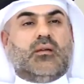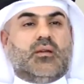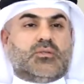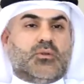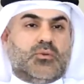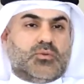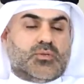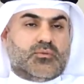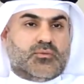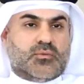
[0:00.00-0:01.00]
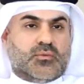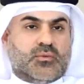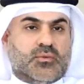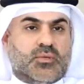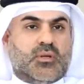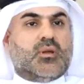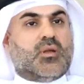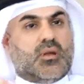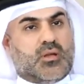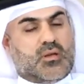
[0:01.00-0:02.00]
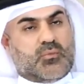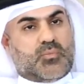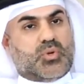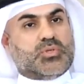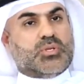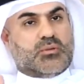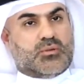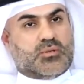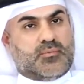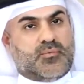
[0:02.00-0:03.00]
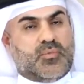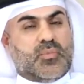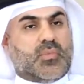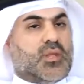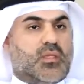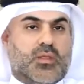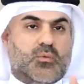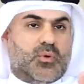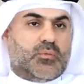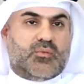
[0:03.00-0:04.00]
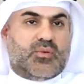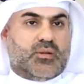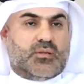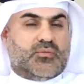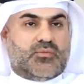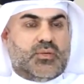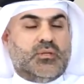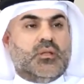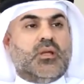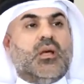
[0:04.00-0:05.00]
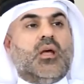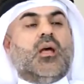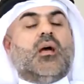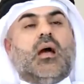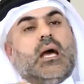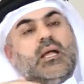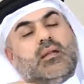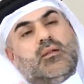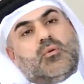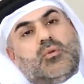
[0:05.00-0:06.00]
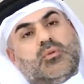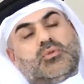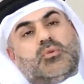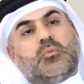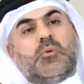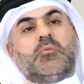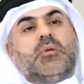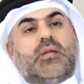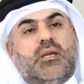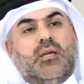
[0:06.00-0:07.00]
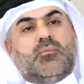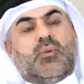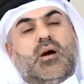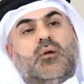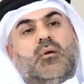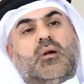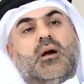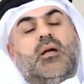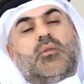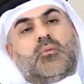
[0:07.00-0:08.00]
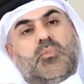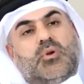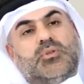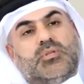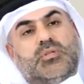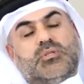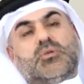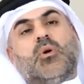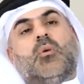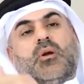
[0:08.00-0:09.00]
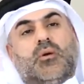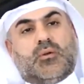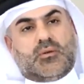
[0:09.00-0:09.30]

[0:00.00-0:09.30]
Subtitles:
exclusive in project term, and they will be very different. And also we will keep our other projects going on.